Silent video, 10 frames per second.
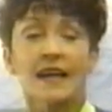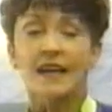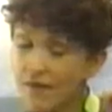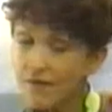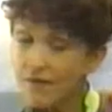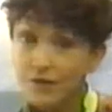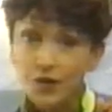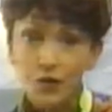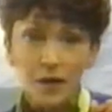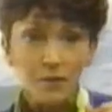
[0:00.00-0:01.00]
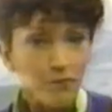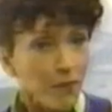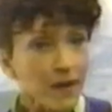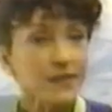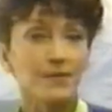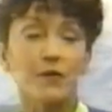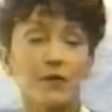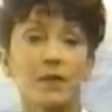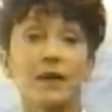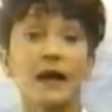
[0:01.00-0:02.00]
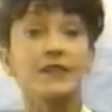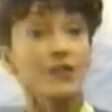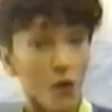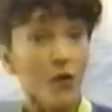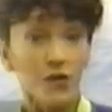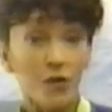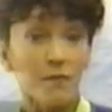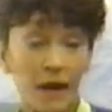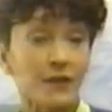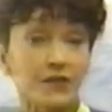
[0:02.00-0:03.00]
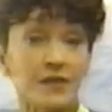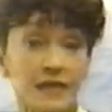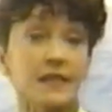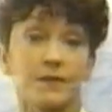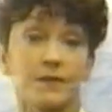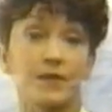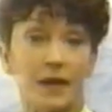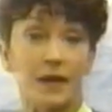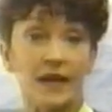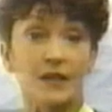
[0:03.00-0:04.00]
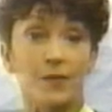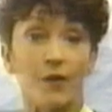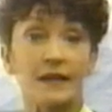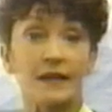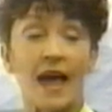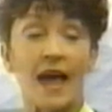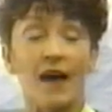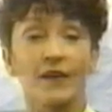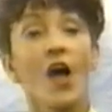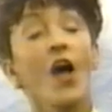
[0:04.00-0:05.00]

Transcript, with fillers: Now that fluid must be replaced or your major systems begin to break down.